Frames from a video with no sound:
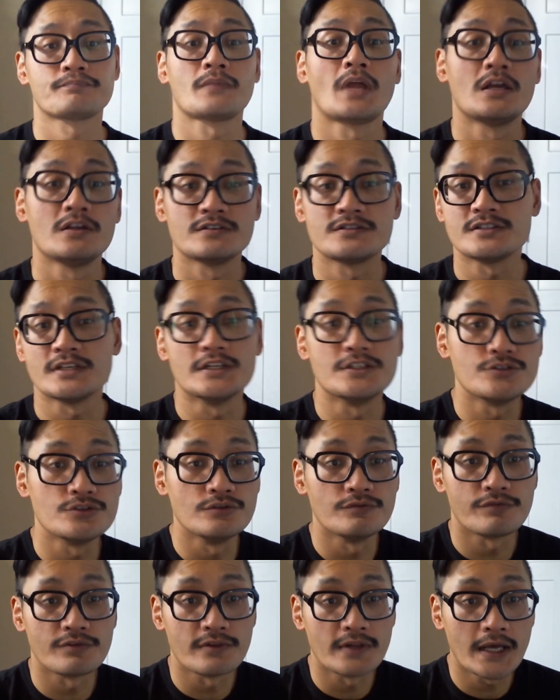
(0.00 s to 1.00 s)
Stay tuned
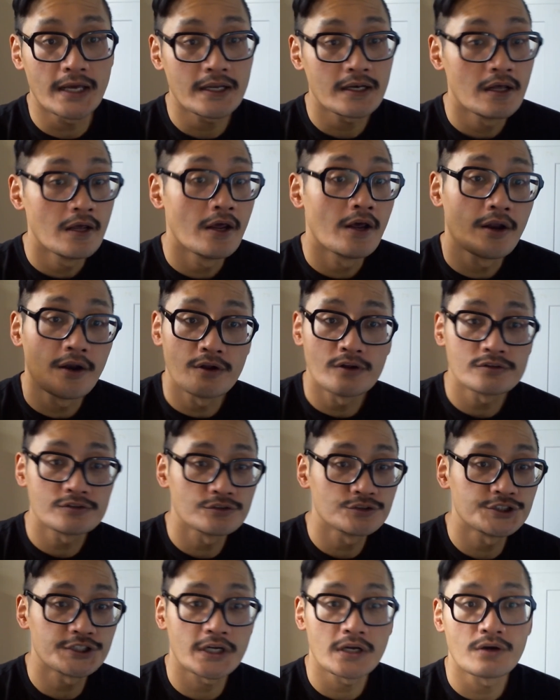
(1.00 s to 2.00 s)
for that, and also
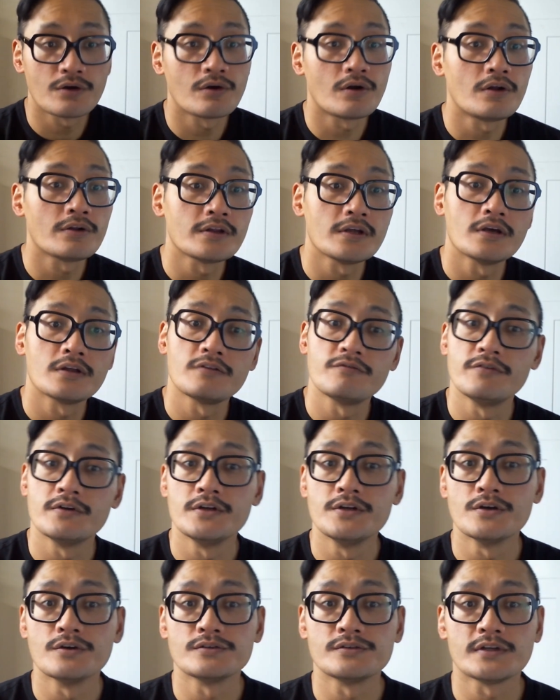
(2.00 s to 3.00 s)
check out all the other
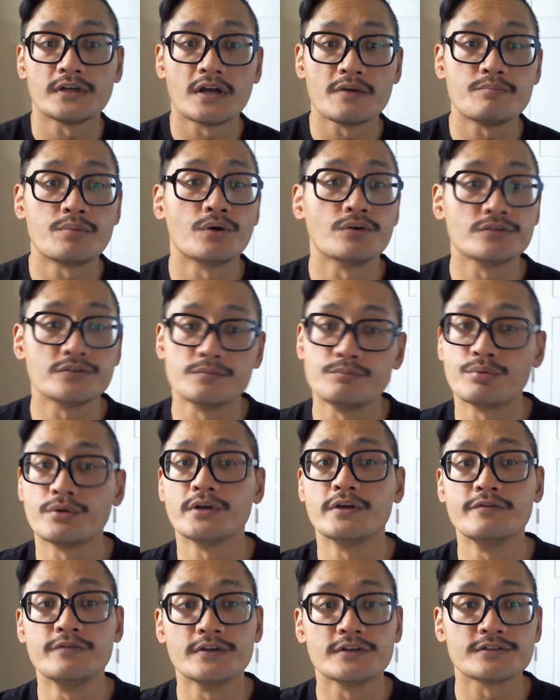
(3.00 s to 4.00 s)
videos that I posted
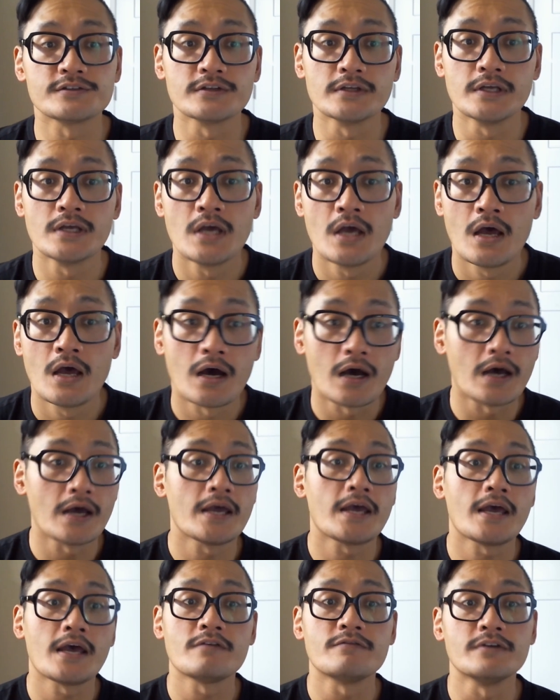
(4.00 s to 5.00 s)
previously. I
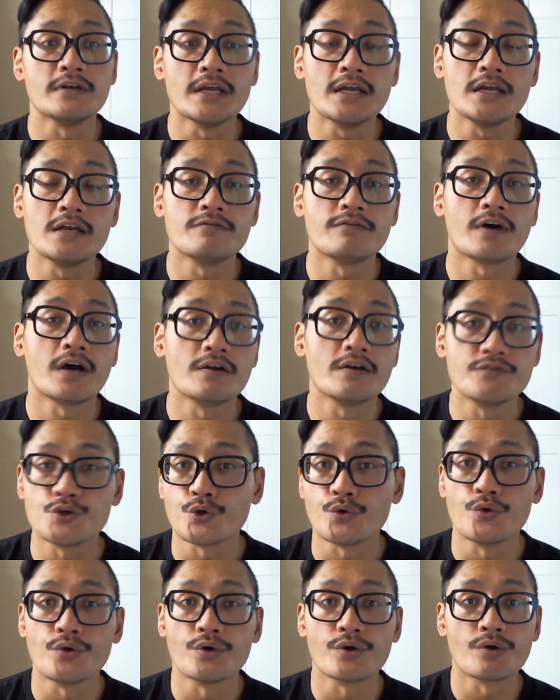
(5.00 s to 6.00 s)
have an 85
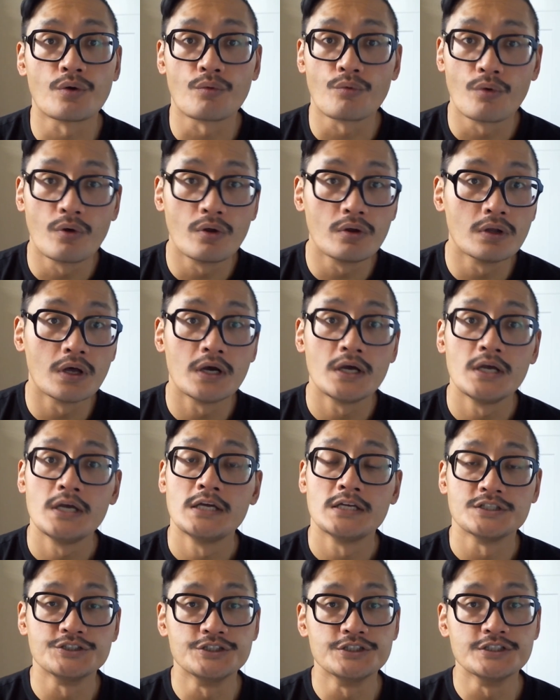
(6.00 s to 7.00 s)
Toyota Corolla
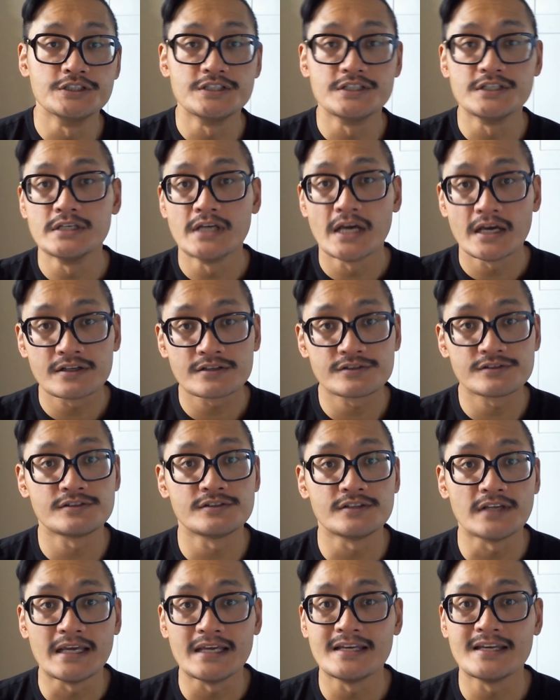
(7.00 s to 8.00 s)
GTS,
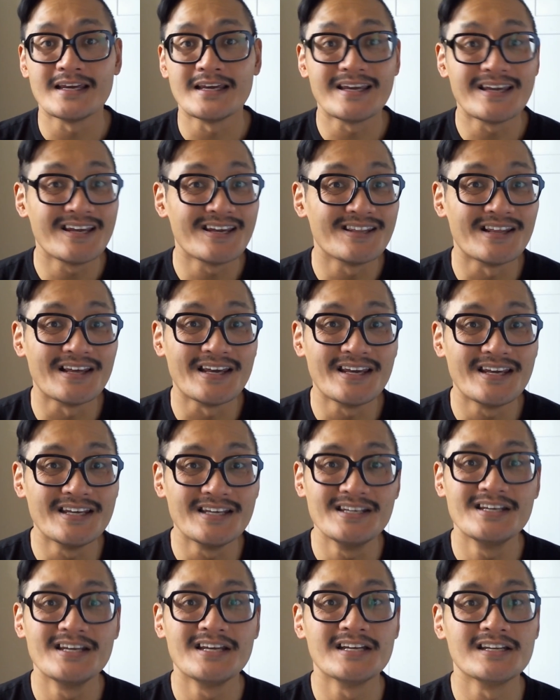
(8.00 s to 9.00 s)
aka the
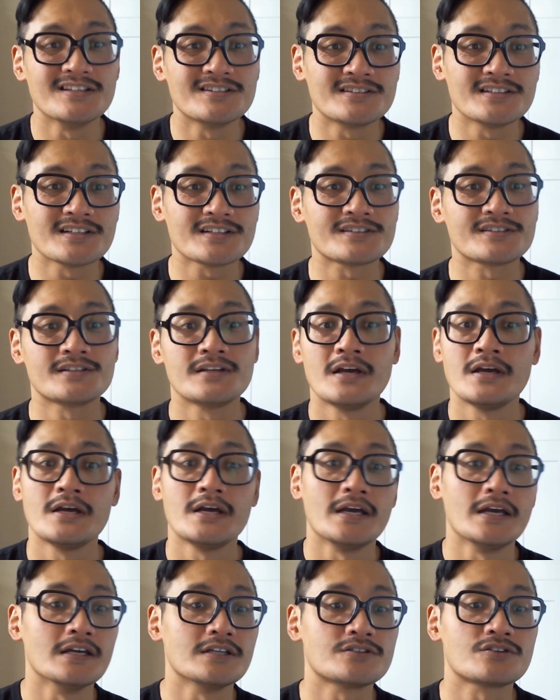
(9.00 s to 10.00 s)
AE86.
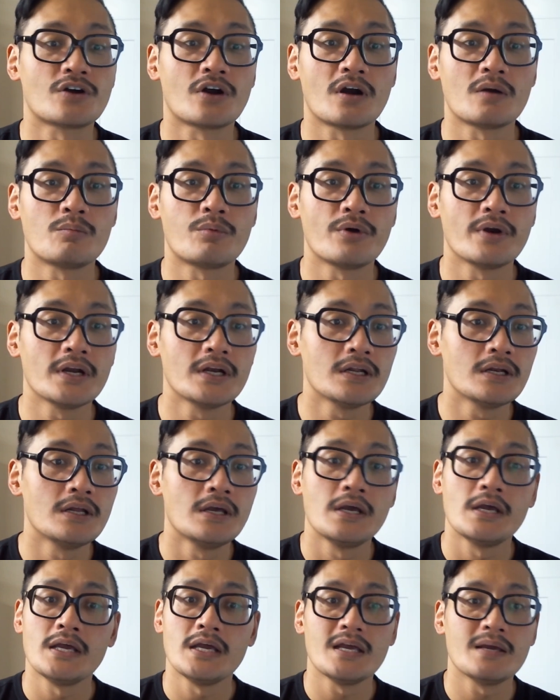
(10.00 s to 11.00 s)
It's carbureted,
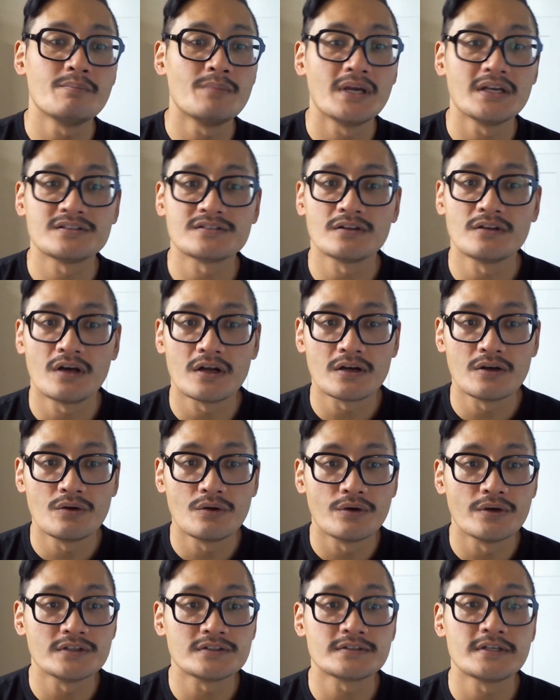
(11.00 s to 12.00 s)
it makes a lot of
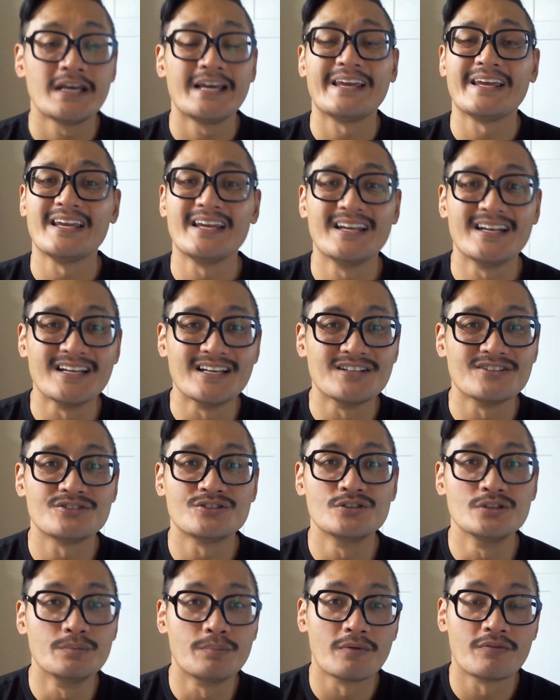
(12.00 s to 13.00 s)
noise, it is
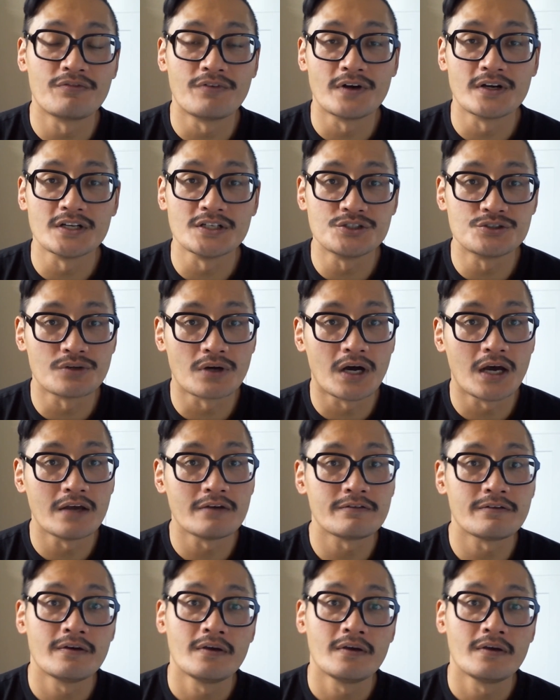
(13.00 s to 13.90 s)
super fun to drive.